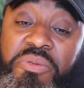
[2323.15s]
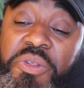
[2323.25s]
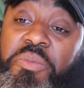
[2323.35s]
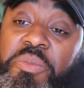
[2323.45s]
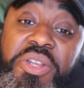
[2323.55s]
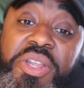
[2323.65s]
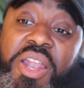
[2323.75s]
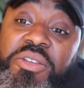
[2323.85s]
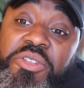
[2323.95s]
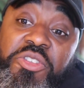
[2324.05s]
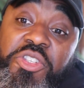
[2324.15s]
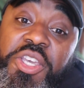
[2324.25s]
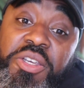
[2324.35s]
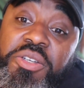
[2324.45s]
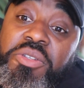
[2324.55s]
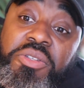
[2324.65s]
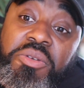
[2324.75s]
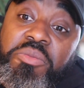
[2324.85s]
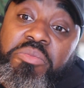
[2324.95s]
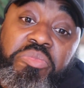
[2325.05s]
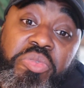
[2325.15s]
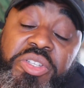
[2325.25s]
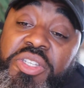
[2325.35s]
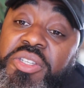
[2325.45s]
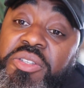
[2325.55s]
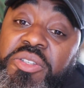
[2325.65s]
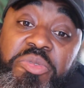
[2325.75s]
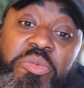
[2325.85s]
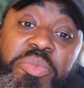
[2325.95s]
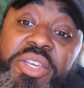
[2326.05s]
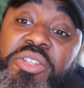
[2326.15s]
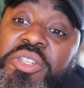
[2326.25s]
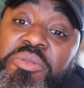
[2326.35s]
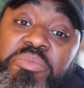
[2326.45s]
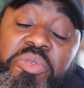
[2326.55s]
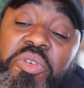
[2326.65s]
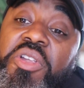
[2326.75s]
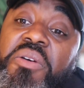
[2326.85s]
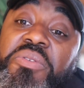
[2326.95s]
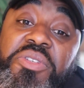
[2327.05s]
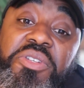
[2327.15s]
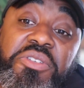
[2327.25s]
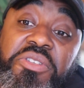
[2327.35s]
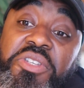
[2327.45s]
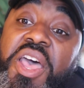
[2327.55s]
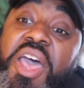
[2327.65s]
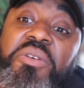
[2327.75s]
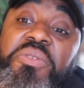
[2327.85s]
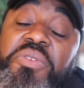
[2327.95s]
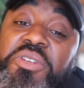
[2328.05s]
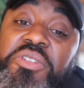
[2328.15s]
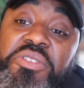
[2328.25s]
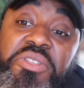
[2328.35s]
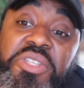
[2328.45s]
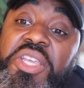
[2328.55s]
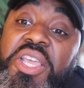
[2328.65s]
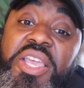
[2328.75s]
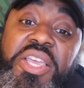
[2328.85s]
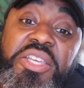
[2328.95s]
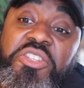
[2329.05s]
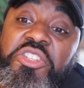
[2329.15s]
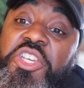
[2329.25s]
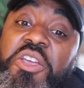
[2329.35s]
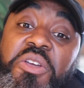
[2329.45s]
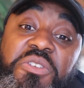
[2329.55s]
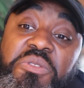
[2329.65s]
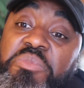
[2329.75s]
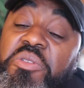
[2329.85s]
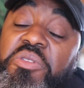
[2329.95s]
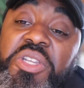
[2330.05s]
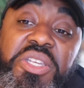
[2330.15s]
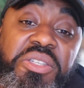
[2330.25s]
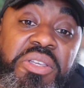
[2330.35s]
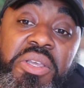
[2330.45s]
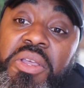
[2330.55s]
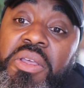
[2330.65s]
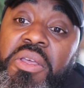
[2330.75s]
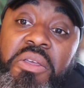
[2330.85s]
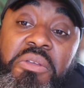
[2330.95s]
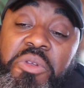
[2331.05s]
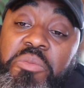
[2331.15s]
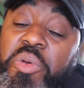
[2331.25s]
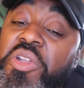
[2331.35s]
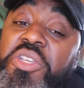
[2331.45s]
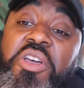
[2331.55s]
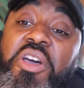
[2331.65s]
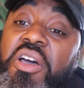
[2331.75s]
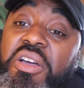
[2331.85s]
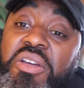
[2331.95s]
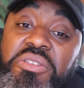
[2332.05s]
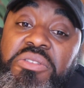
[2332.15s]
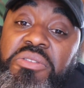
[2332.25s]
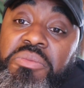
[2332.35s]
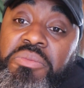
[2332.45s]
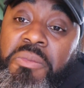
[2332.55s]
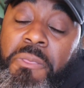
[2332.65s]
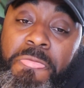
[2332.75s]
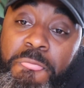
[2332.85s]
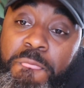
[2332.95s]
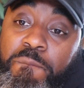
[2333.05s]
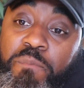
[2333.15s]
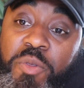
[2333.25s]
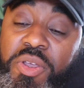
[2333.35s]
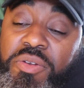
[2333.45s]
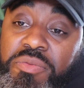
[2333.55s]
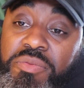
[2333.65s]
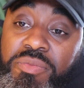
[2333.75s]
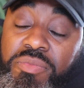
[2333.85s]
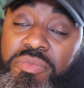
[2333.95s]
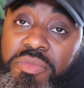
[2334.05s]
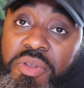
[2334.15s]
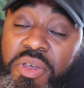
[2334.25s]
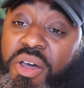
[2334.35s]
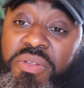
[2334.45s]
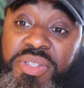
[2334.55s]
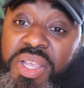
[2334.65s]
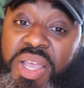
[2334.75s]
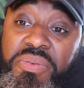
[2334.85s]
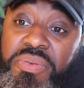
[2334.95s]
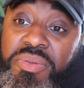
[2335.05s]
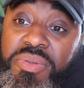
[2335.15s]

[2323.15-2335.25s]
Hmm. $50 billion on jails, prisons, probation, parole officers, stenographers, DAs, sheriffs, police, police cars, you know, all this stuff.